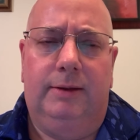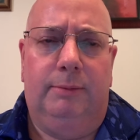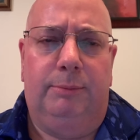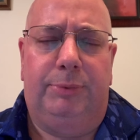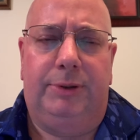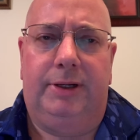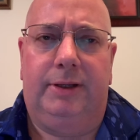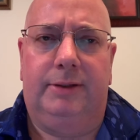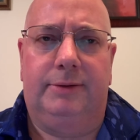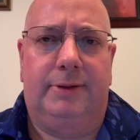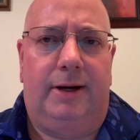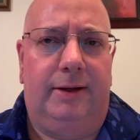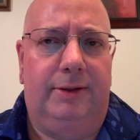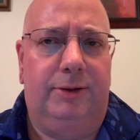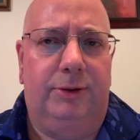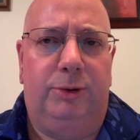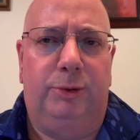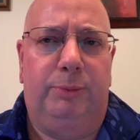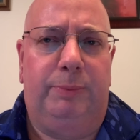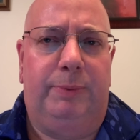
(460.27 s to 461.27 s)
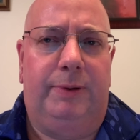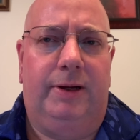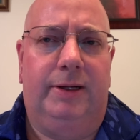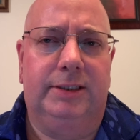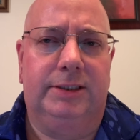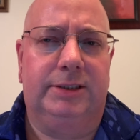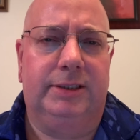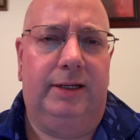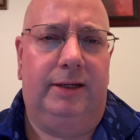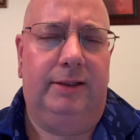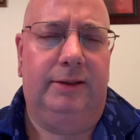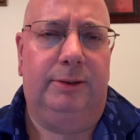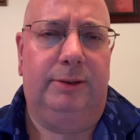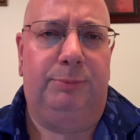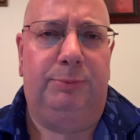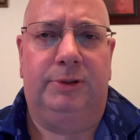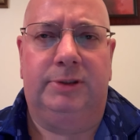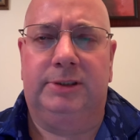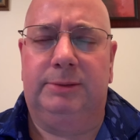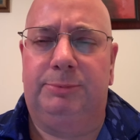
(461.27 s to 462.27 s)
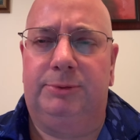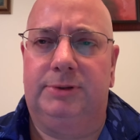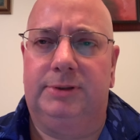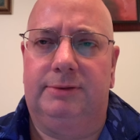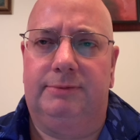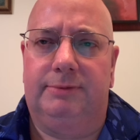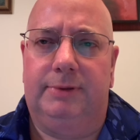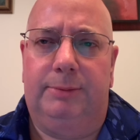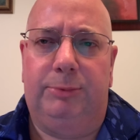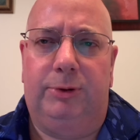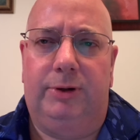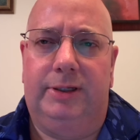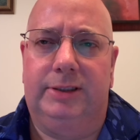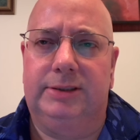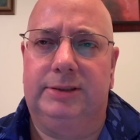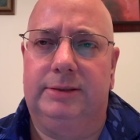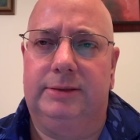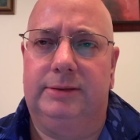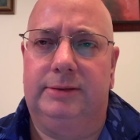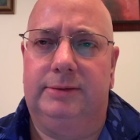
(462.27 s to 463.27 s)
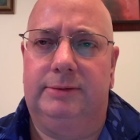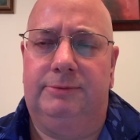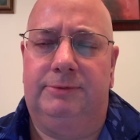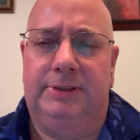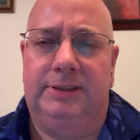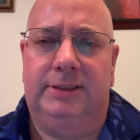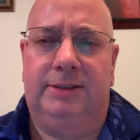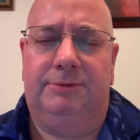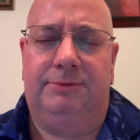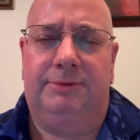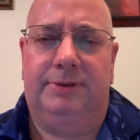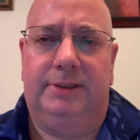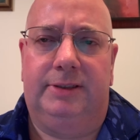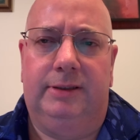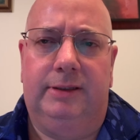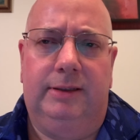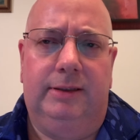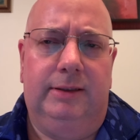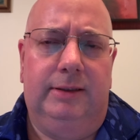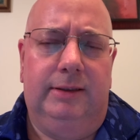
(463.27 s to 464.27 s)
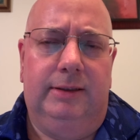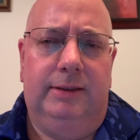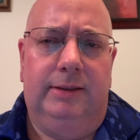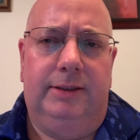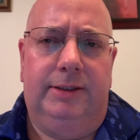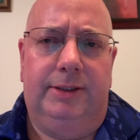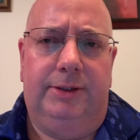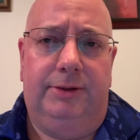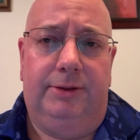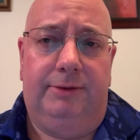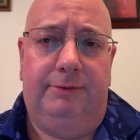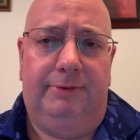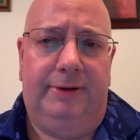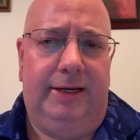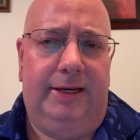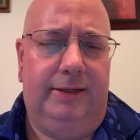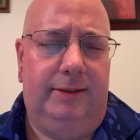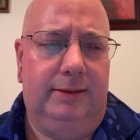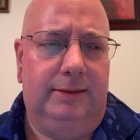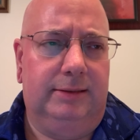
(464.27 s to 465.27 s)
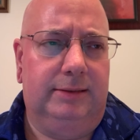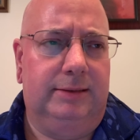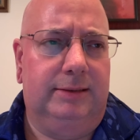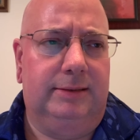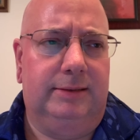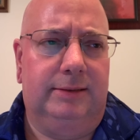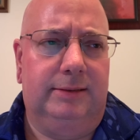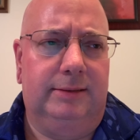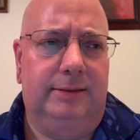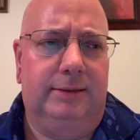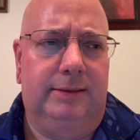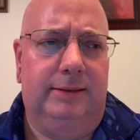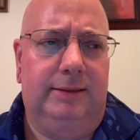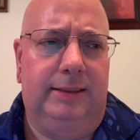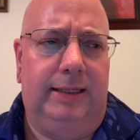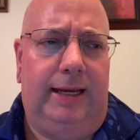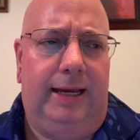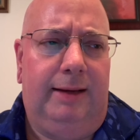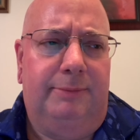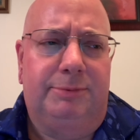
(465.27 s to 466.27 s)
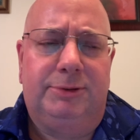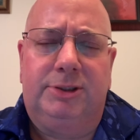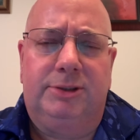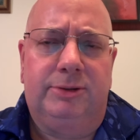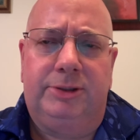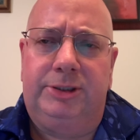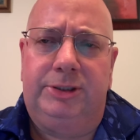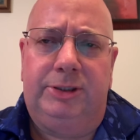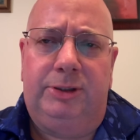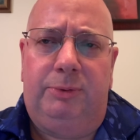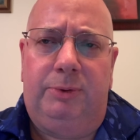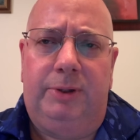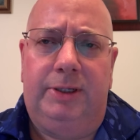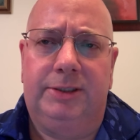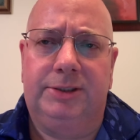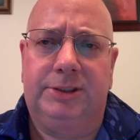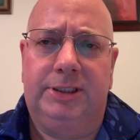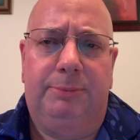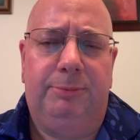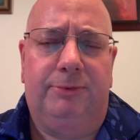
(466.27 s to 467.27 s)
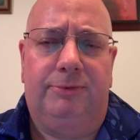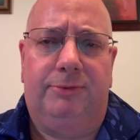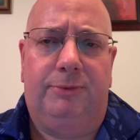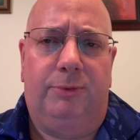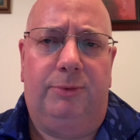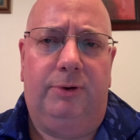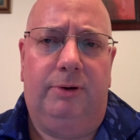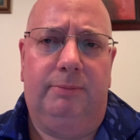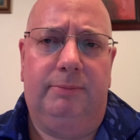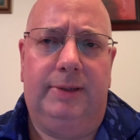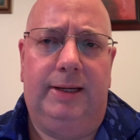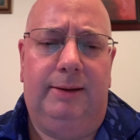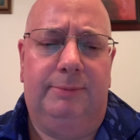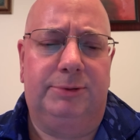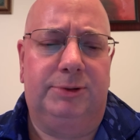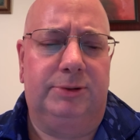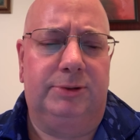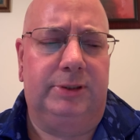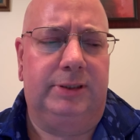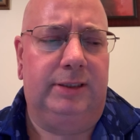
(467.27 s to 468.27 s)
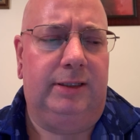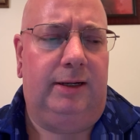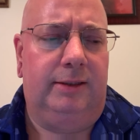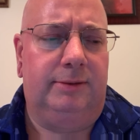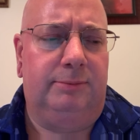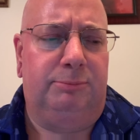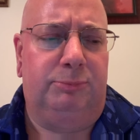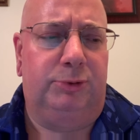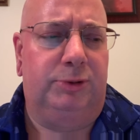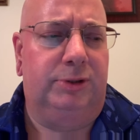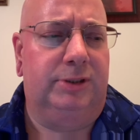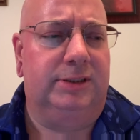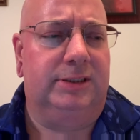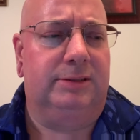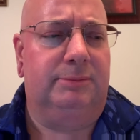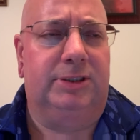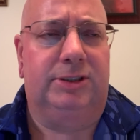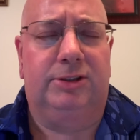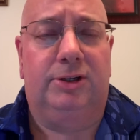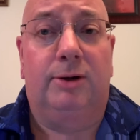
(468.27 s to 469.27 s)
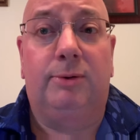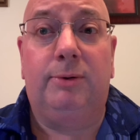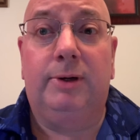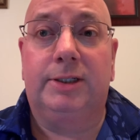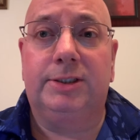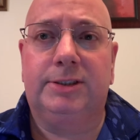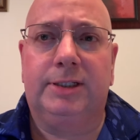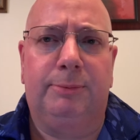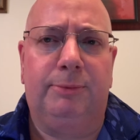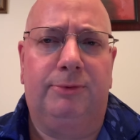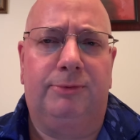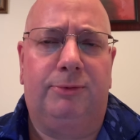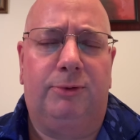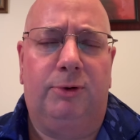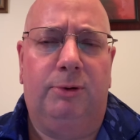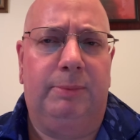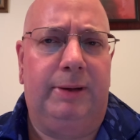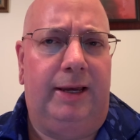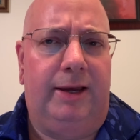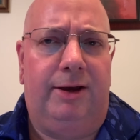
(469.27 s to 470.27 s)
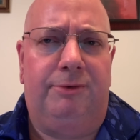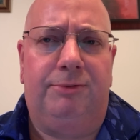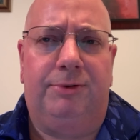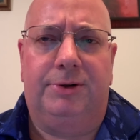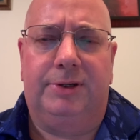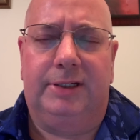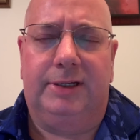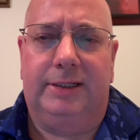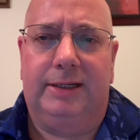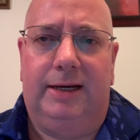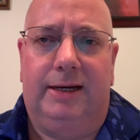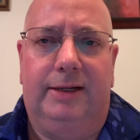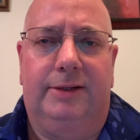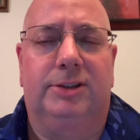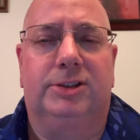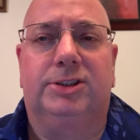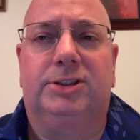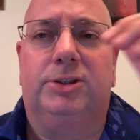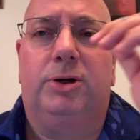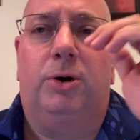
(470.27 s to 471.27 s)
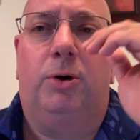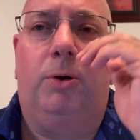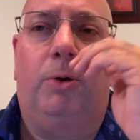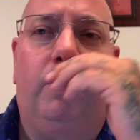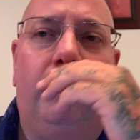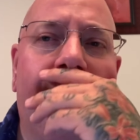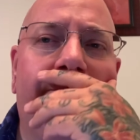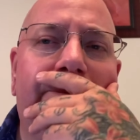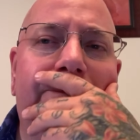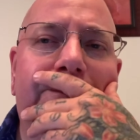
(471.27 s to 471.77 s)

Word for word: Brihadaranyaka Upanishad, the principles of liberation, vis-a-vis, you know, the Vedas. Absolutely no way, shape, or form. Absolutely not. Buddhism in no way, shape, or form ever denied the soul.